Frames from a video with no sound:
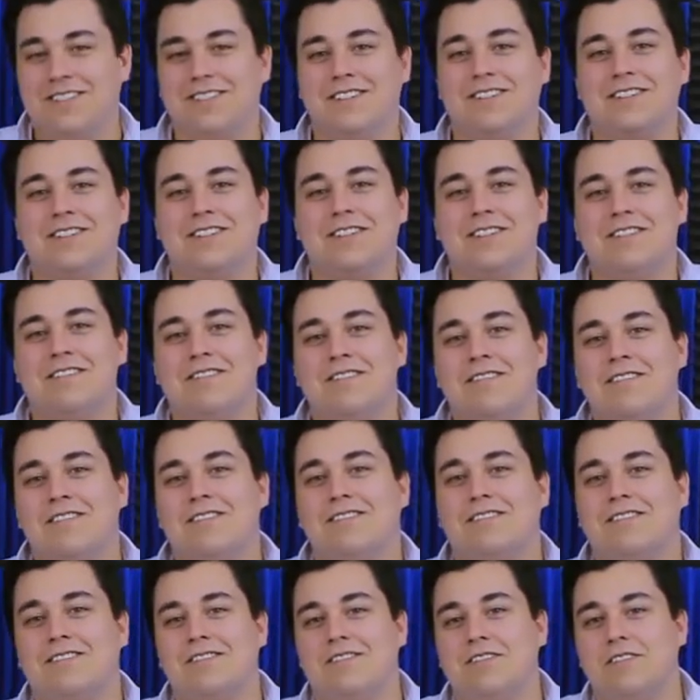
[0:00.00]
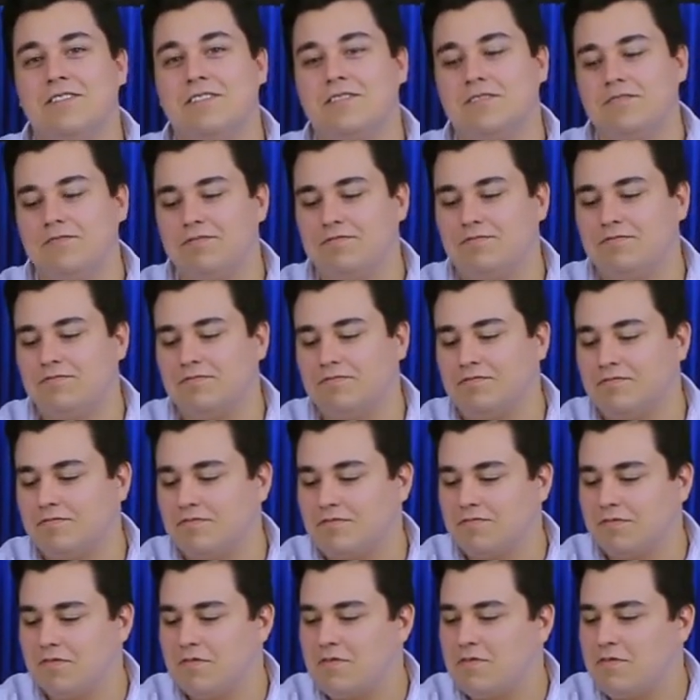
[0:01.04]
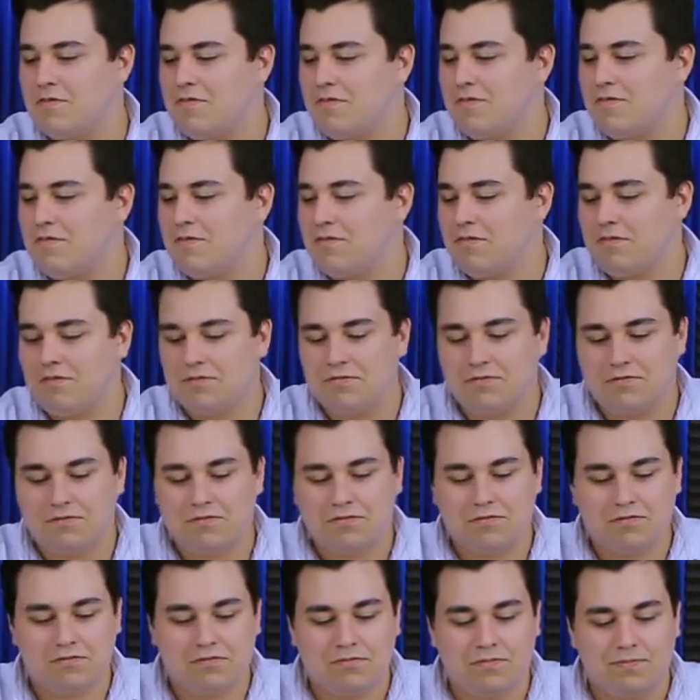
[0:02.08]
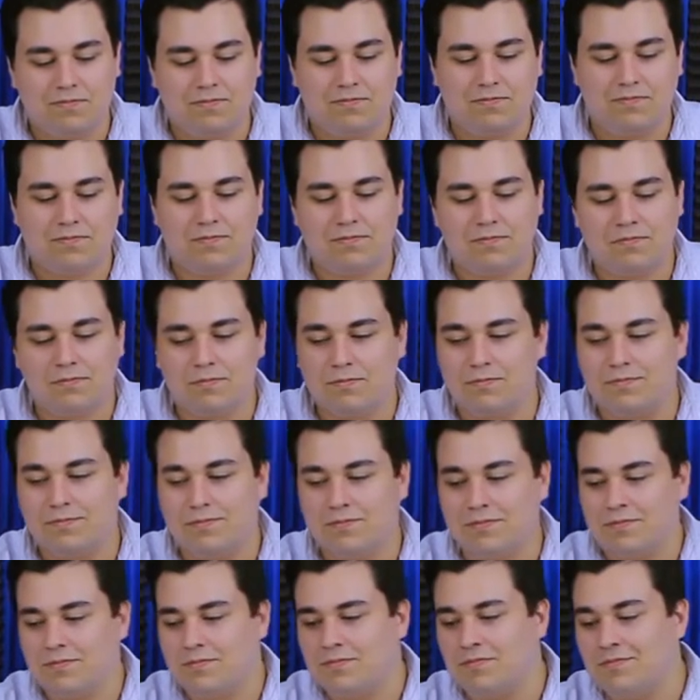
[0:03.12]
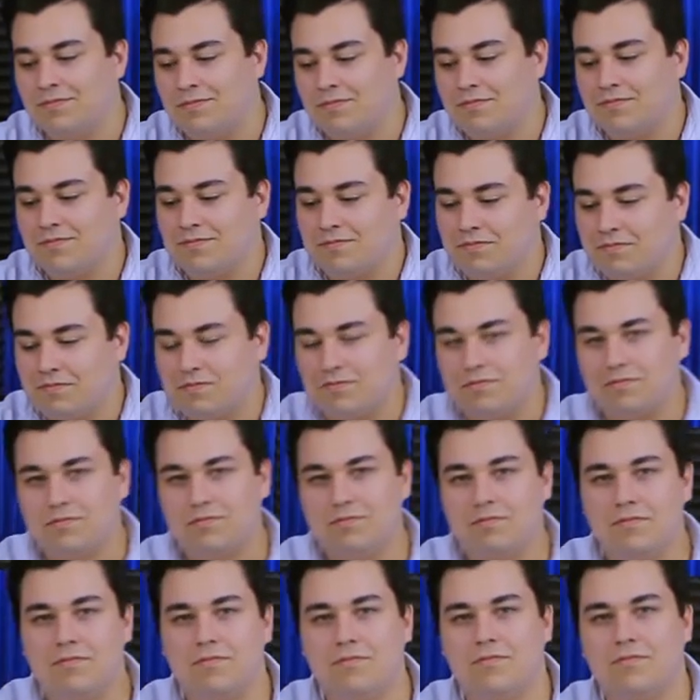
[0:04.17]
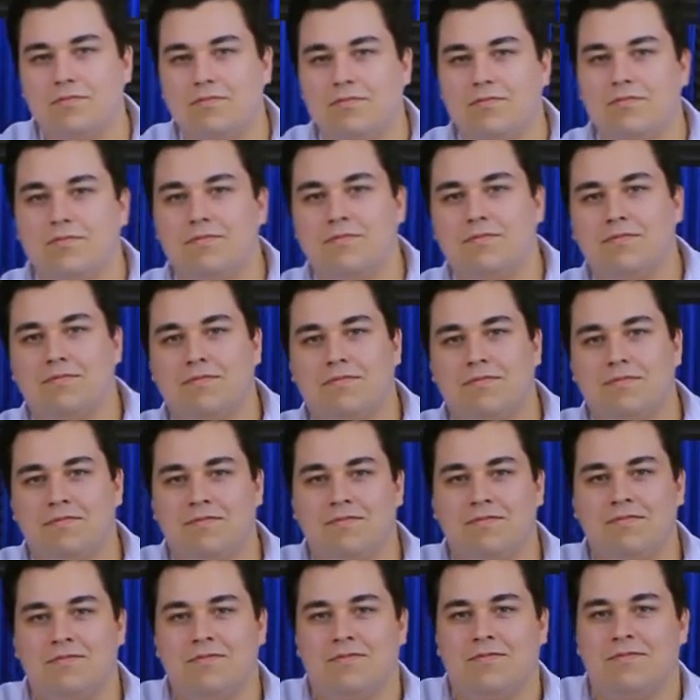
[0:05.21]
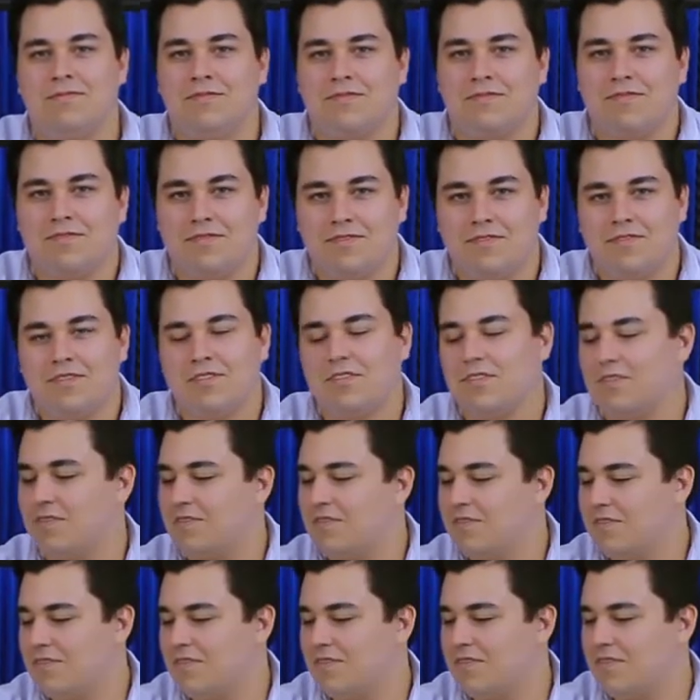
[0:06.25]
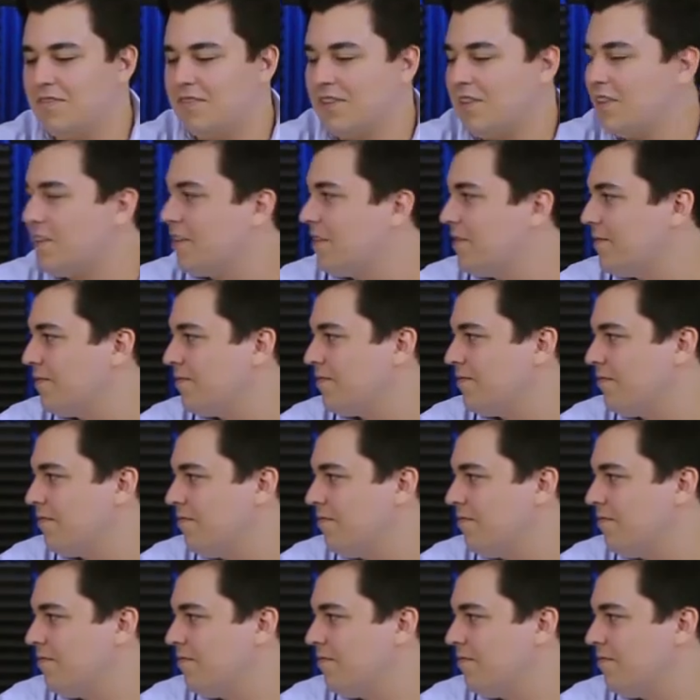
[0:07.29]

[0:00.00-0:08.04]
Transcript: This person isn't speaking.